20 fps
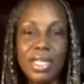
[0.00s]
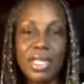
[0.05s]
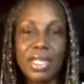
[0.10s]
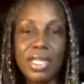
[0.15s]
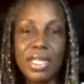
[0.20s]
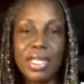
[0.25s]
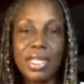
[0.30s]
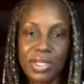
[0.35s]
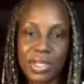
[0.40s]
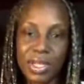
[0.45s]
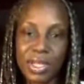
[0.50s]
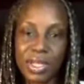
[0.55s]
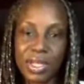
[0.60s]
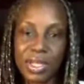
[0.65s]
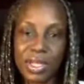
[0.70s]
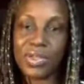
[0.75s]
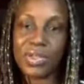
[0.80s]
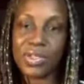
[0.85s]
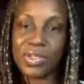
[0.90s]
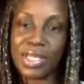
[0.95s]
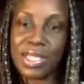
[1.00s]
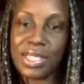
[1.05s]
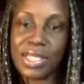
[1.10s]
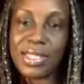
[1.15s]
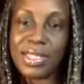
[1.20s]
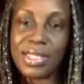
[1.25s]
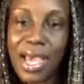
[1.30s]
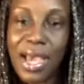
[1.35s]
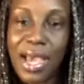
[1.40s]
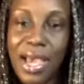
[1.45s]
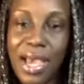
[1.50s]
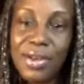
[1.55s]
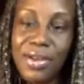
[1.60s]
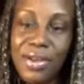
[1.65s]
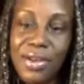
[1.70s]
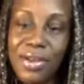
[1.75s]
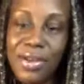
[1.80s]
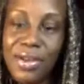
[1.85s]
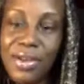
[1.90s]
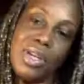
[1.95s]
If there's something you're sick and tired
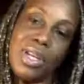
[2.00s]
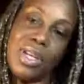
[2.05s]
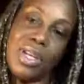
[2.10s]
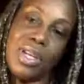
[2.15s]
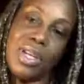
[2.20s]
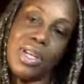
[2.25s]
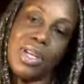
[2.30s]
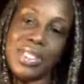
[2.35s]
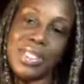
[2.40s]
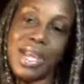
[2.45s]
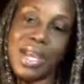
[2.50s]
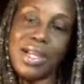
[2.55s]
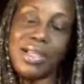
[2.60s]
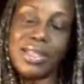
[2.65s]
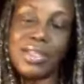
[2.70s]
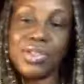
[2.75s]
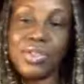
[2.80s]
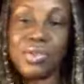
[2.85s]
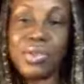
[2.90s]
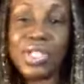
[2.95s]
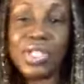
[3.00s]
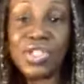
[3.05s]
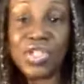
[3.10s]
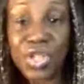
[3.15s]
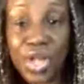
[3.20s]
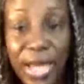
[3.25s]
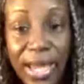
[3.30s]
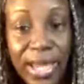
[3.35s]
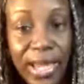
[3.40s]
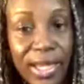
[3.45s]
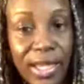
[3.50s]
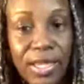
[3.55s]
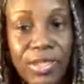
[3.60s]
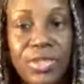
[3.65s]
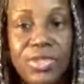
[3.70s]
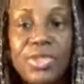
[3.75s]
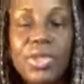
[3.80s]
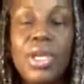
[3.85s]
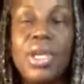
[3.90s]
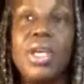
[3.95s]
of in your lifestyle that you can
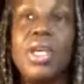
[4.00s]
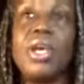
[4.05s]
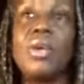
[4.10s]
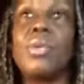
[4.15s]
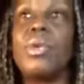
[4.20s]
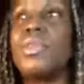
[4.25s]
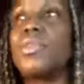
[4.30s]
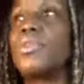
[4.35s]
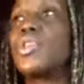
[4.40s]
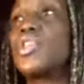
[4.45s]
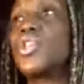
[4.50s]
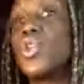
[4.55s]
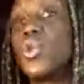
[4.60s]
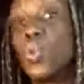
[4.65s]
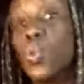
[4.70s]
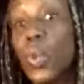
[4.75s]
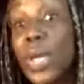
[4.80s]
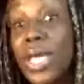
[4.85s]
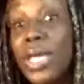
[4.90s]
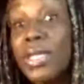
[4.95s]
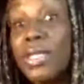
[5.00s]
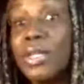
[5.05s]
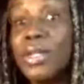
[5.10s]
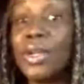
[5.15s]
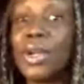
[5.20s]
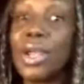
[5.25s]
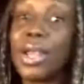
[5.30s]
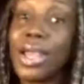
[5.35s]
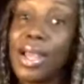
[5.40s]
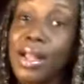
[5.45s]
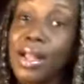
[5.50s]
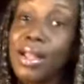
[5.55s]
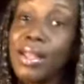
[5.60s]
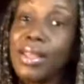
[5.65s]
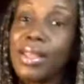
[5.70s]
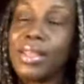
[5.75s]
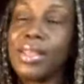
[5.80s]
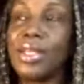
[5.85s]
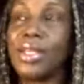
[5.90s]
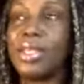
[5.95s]
change, whether it's your weight, your
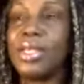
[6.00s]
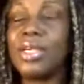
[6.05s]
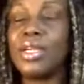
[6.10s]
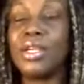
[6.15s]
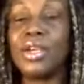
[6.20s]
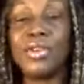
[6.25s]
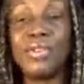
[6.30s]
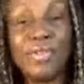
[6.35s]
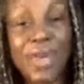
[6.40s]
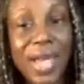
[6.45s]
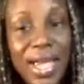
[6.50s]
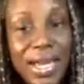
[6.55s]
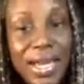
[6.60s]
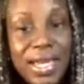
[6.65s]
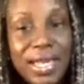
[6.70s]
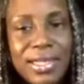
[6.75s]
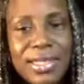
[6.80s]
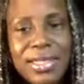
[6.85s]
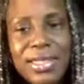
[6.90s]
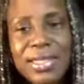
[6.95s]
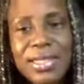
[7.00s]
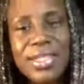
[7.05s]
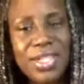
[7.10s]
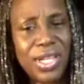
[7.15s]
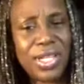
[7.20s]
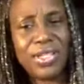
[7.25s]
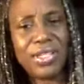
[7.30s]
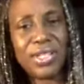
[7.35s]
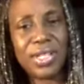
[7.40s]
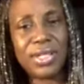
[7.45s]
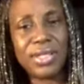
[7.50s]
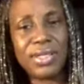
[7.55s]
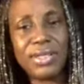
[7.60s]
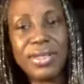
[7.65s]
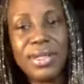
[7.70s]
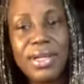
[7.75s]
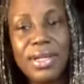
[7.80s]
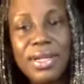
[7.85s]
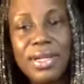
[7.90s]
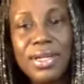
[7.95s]
health, your finances, change it.
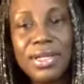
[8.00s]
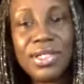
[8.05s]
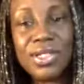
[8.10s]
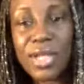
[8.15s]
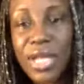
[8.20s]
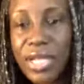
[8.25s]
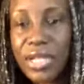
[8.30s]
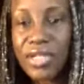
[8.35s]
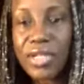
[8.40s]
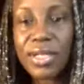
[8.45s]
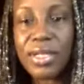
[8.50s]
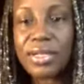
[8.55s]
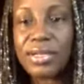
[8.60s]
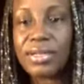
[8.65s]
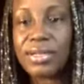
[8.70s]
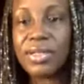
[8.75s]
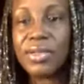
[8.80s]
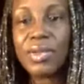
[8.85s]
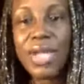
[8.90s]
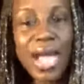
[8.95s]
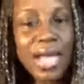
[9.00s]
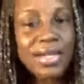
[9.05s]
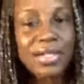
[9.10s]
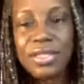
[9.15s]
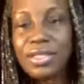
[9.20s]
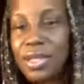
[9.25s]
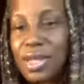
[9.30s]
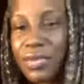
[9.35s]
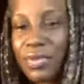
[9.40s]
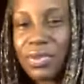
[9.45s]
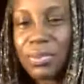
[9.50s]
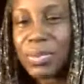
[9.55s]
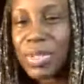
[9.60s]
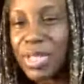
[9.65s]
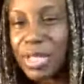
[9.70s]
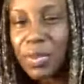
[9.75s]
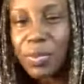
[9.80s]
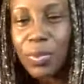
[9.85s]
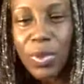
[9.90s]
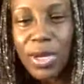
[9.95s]
Change it. You got to start from
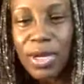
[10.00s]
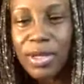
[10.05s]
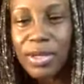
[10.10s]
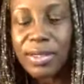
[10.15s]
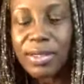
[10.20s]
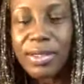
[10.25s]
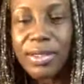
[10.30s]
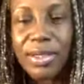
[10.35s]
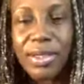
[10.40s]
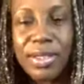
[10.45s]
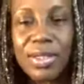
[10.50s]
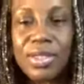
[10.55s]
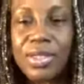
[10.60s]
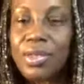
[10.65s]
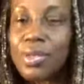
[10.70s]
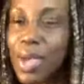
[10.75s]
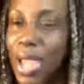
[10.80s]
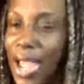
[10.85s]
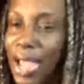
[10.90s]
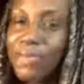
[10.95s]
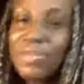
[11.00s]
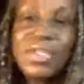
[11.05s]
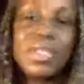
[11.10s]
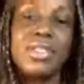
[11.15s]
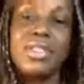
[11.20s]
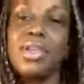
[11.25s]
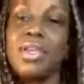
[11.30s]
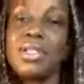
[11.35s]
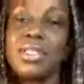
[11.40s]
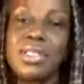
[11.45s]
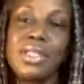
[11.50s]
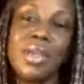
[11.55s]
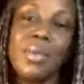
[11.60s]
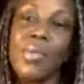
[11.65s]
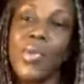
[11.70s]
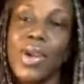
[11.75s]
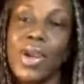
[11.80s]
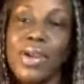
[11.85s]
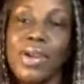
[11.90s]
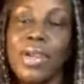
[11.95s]
somewhere. You have to start
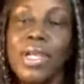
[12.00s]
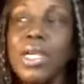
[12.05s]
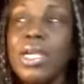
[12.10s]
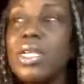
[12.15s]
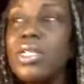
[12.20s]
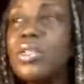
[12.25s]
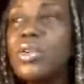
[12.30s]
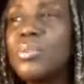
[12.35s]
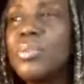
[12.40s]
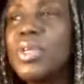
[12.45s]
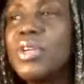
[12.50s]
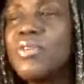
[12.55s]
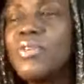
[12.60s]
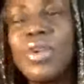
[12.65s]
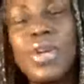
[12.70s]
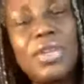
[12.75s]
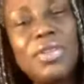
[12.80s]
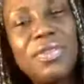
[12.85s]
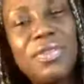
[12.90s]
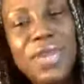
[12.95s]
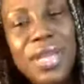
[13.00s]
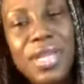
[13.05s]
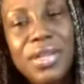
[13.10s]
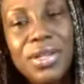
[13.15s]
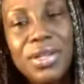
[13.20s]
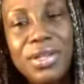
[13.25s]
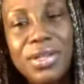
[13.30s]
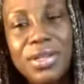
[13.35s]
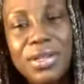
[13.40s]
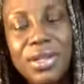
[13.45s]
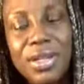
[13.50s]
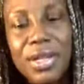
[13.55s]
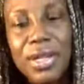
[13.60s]
somewhere. And don't be afraid of failure.